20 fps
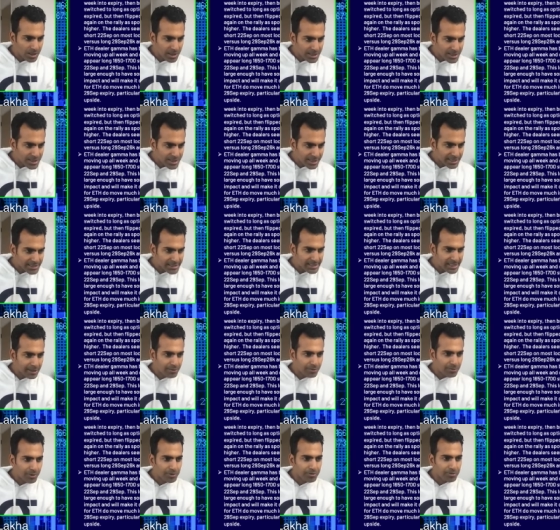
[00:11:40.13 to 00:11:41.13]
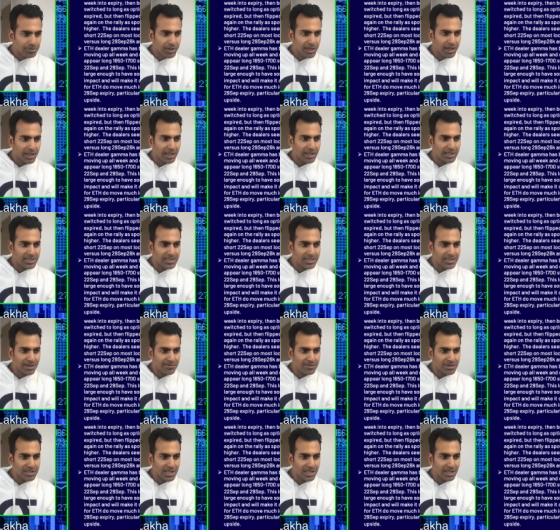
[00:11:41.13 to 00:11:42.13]
sixteen fifty and
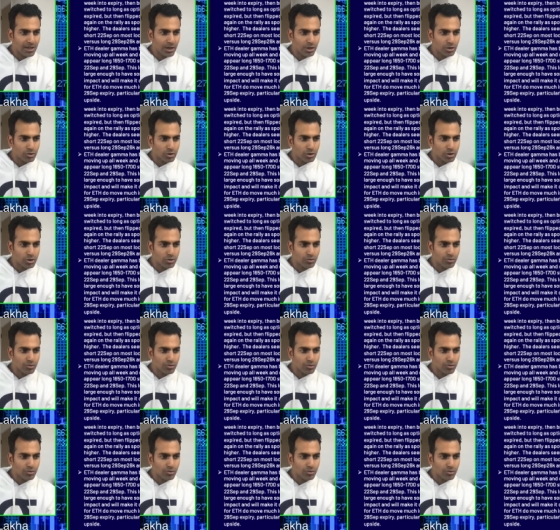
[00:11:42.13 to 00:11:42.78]
seventeen hundred